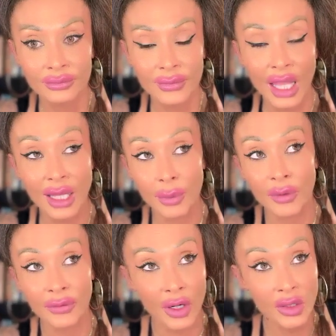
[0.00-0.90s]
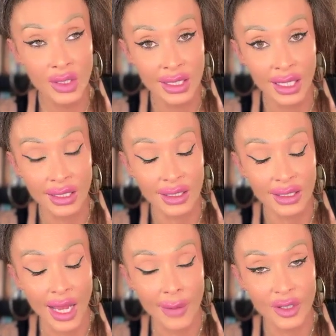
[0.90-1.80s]
And they prefer to stay in these
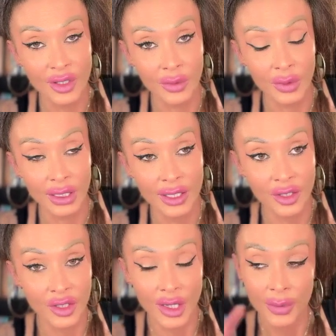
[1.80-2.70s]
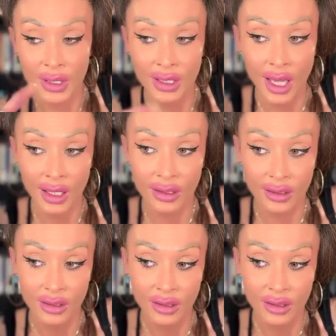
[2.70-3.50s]
damaging relationships than